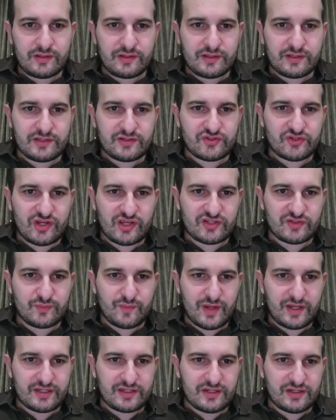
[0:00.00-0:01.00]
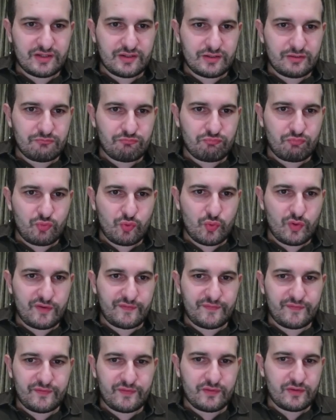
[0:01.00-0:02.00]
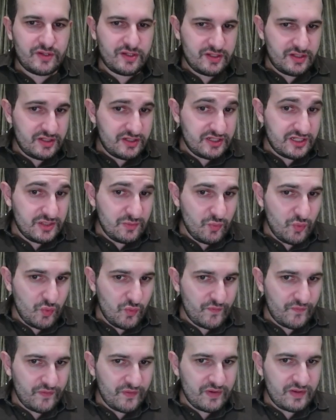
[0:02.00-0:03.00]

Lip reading: is just met with the move